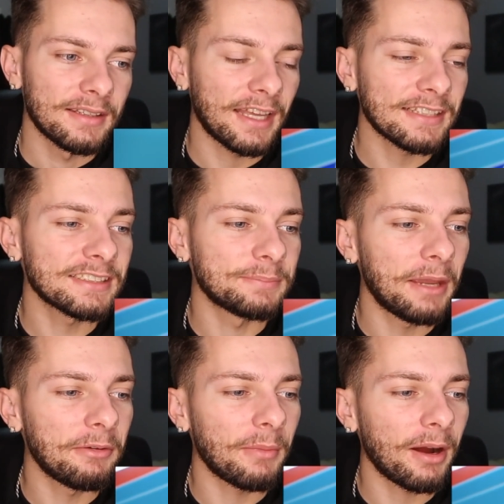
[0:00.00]
That's his
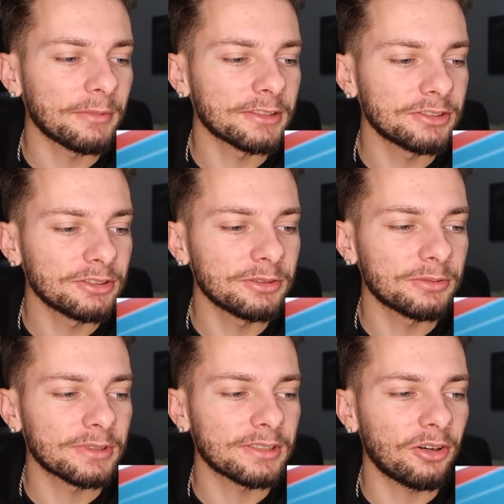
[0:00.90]
baby mama, too,
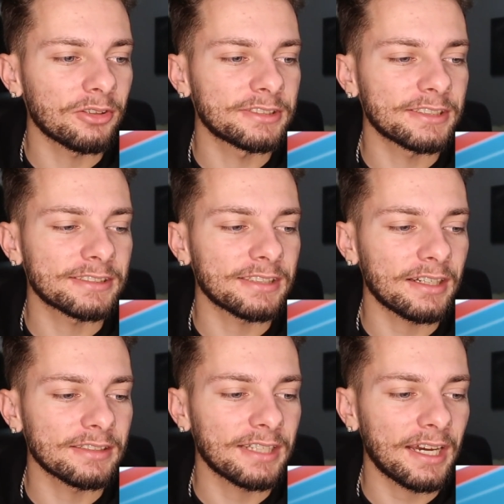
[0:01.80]
with the whole 6
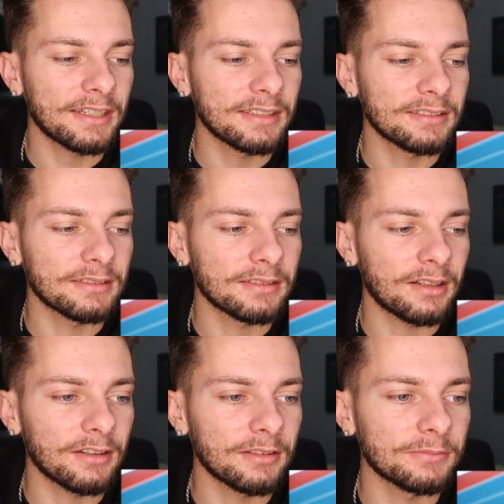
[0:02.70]
9 tatted
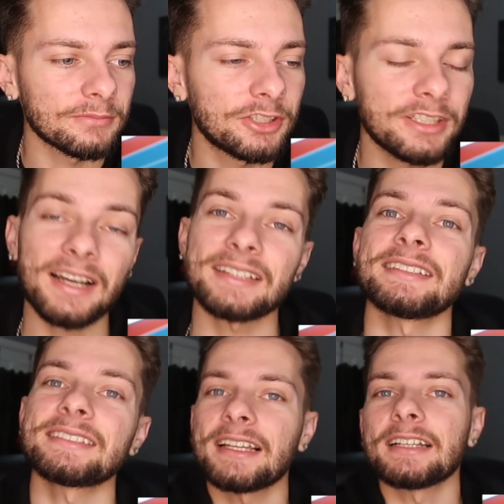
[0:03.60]
on him. She got
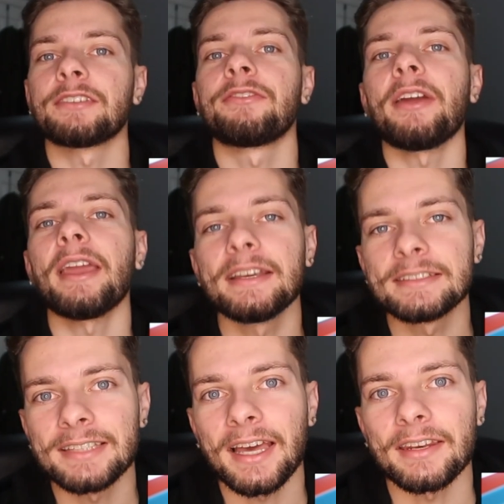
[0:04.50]
6 lines
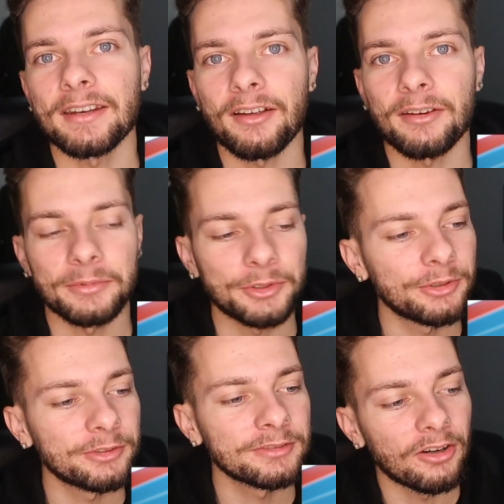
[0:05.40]
face tatted on him,
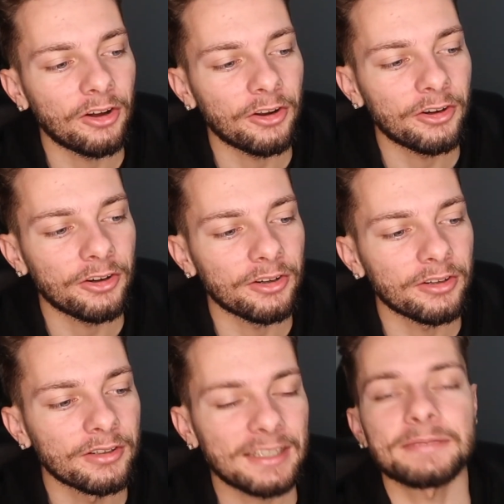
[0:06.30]
dude. Or on
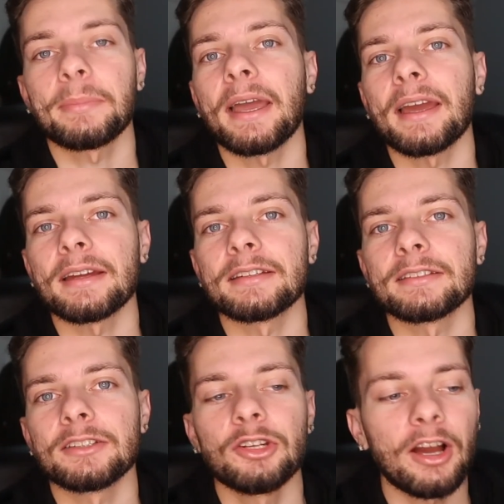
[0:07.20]
her. That's bad.
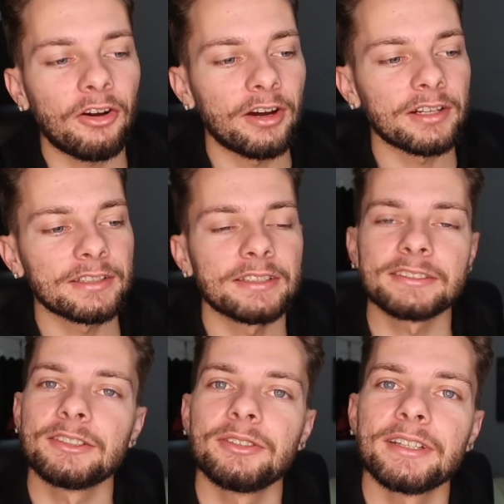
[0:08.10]
You know how ugly
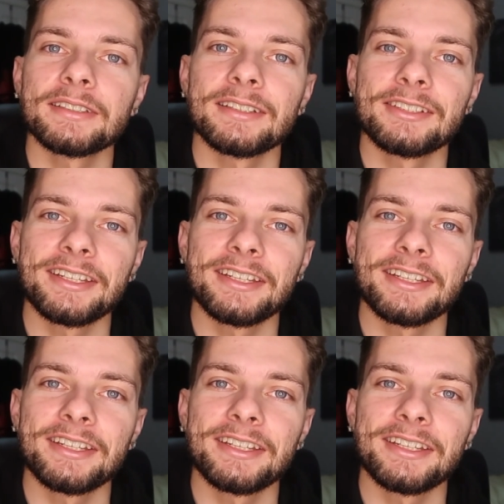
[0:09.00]
this dude is? And